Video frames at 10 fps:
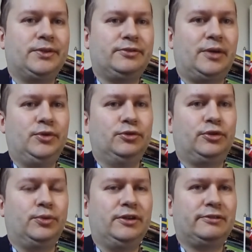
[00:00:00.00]
Some use
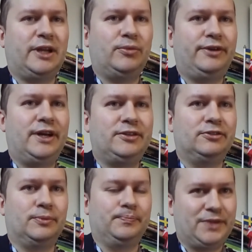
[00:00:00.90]
the word
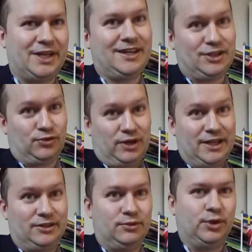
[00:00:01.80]
Islamofascism. I kind of
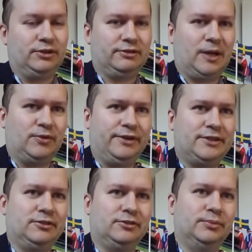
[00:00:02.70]
like the word
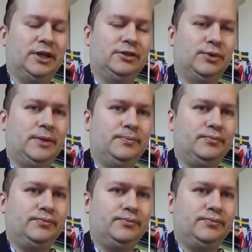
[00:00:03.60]
Islamofascism, by the way.